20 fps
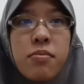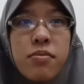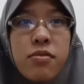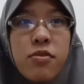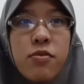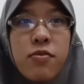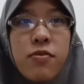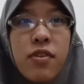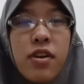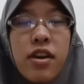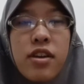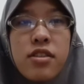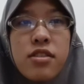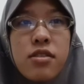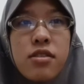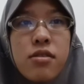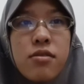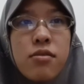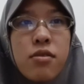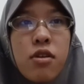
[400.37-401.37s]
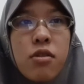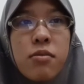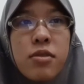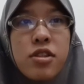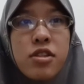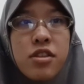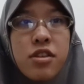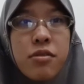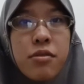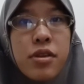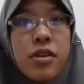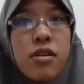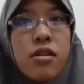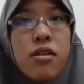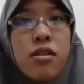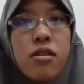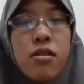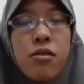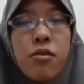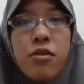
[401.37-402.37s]
provides a raw
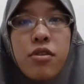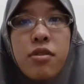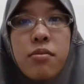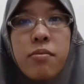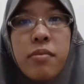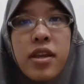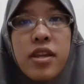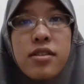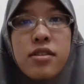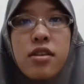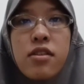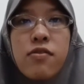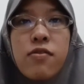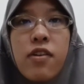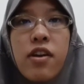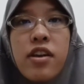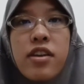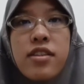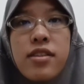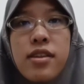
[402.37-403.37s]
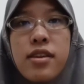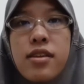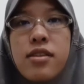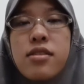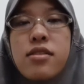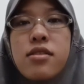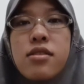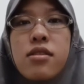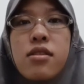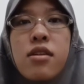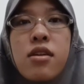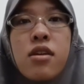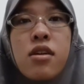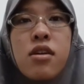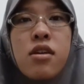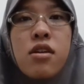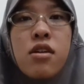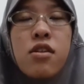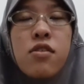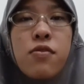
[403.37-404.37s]
material or basic findings
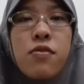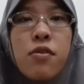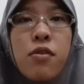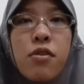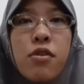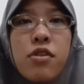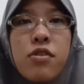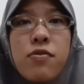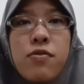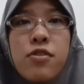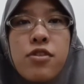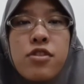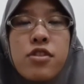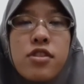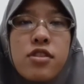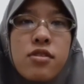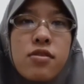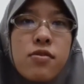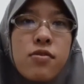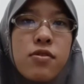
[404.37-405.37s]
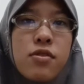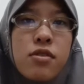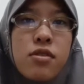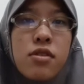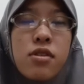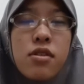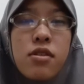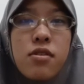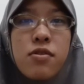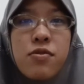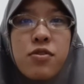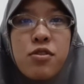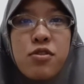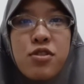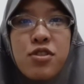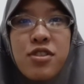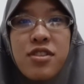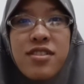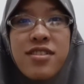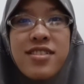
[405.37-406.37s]
for
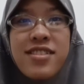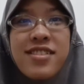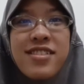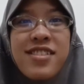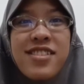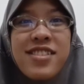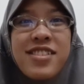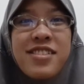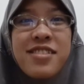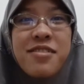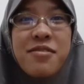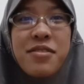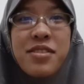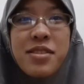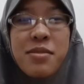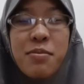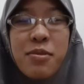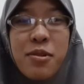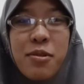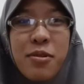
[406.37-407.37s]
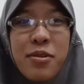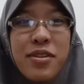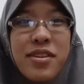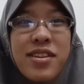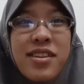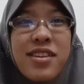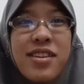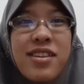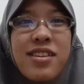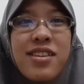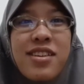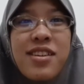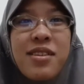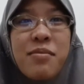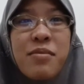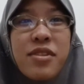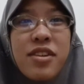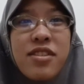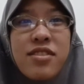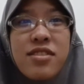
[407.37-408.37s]
future studies to explore,
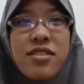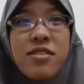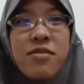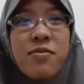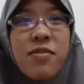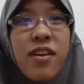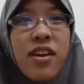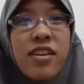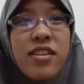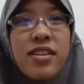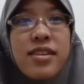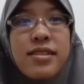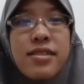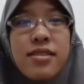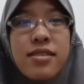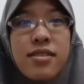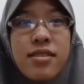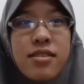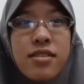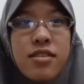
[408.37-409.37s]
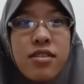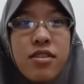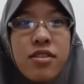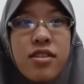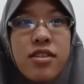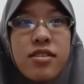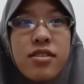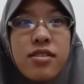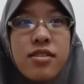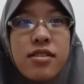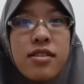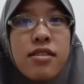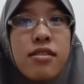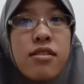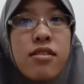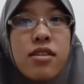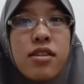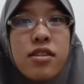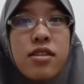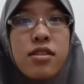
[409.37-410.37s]
because the findings in the study is still
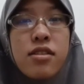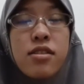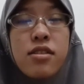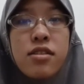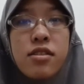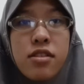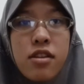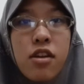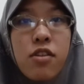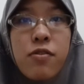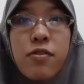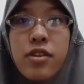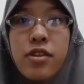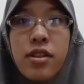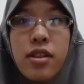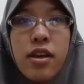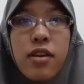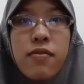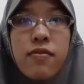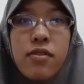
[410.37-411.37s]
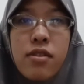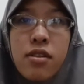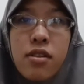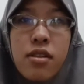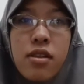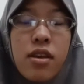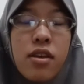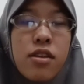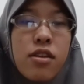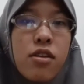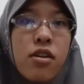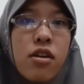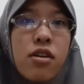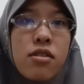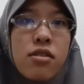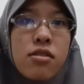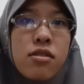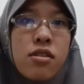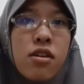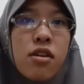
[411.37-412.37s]
in the discovery level and
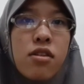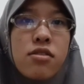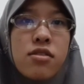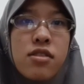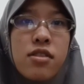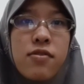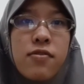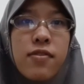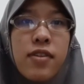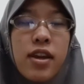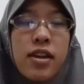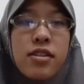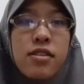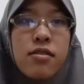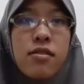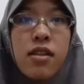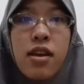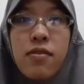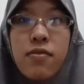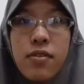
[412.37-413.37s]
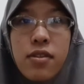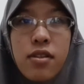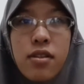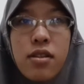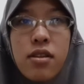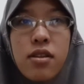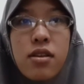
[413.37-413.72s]
not cause-effect level.